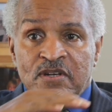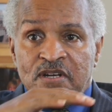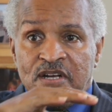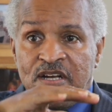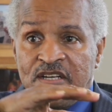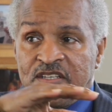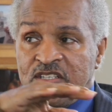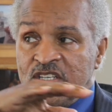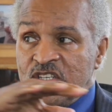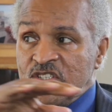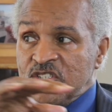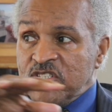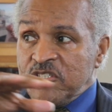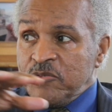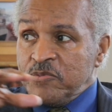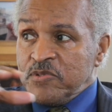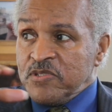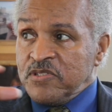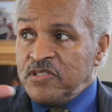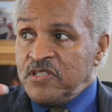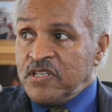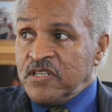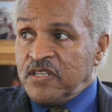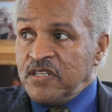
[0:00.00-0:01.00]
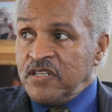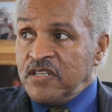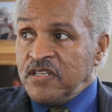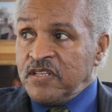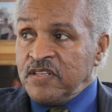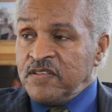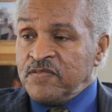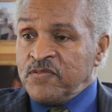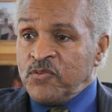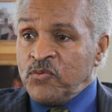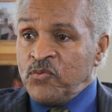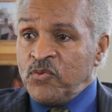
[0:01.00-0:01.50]
I guess he was looking at
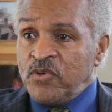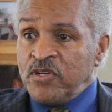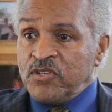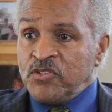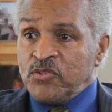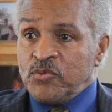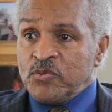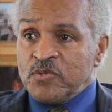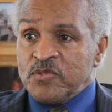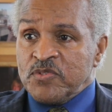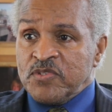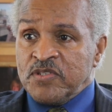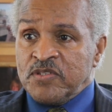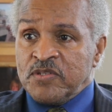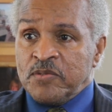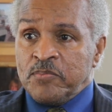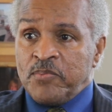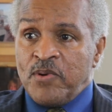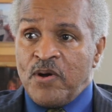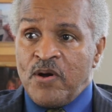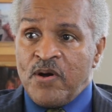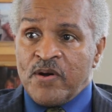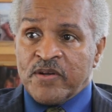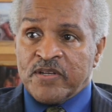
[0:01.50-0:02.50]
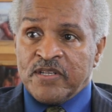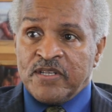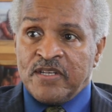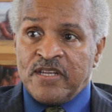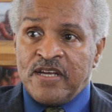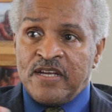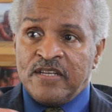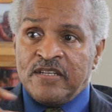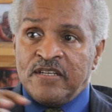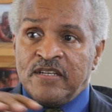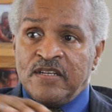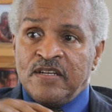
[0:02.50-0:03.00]
everyone who was in the parking
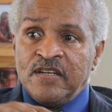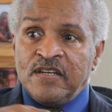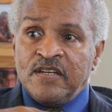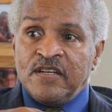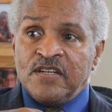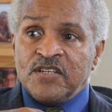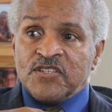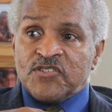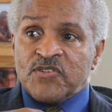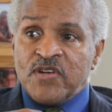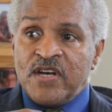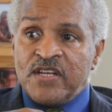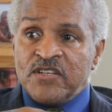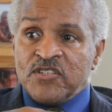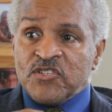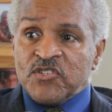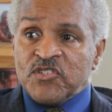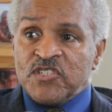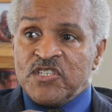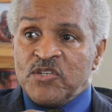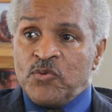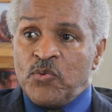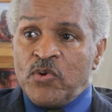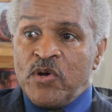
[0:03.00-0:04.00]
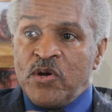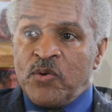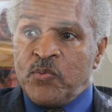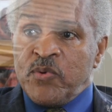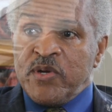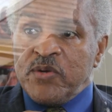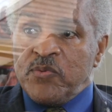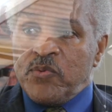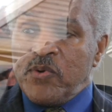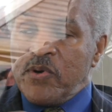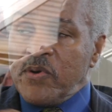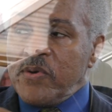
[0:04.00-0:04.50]
lot, trying to see where
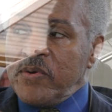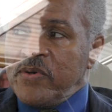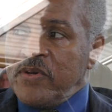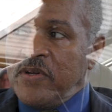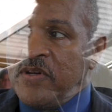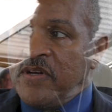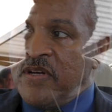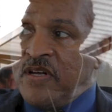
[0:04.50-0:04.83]
we were.